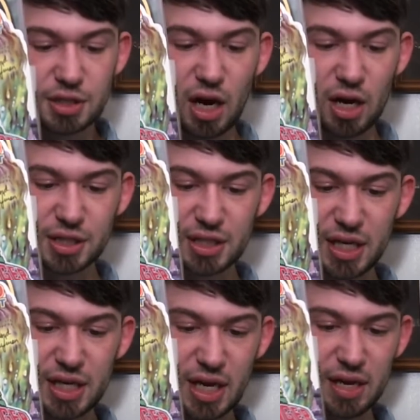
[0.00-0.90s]

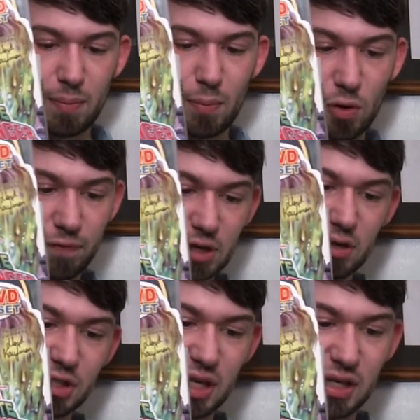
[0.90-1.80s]
Toxie and
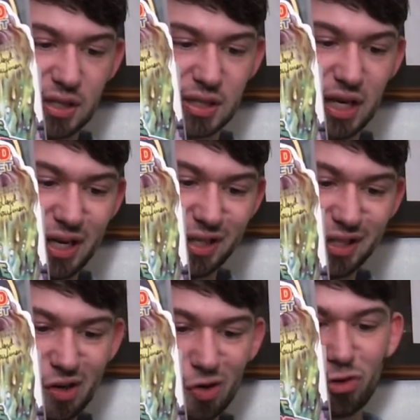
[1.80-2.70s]
Mortville does a
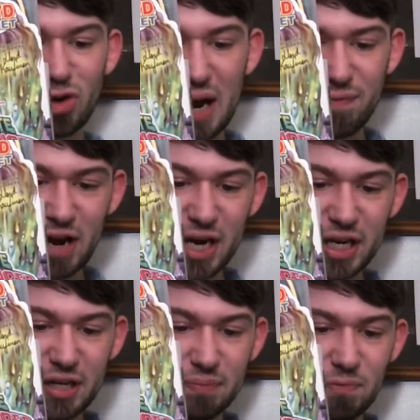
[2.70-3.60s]
little crime
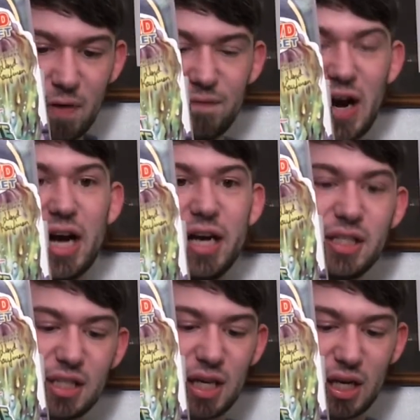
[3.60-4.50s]
fighting,
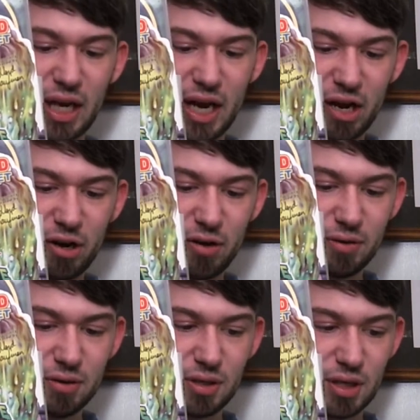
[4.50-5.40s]
finds Claire
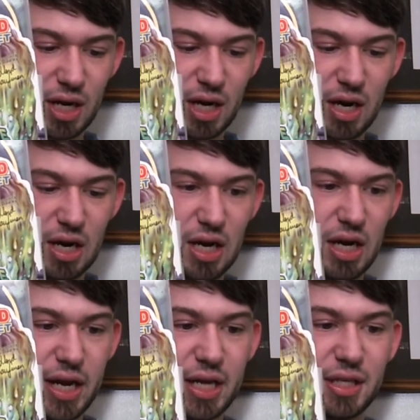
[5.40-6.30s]

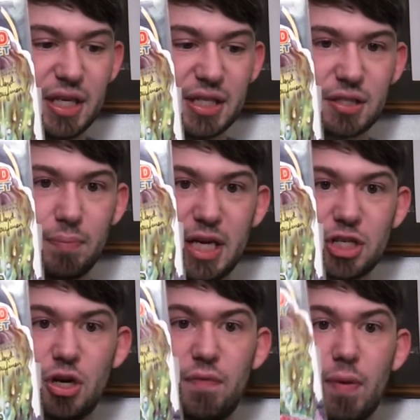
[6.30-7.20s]
in this
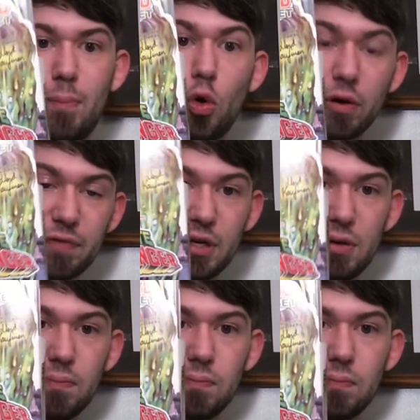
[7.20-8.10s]
dimension of a Mortville.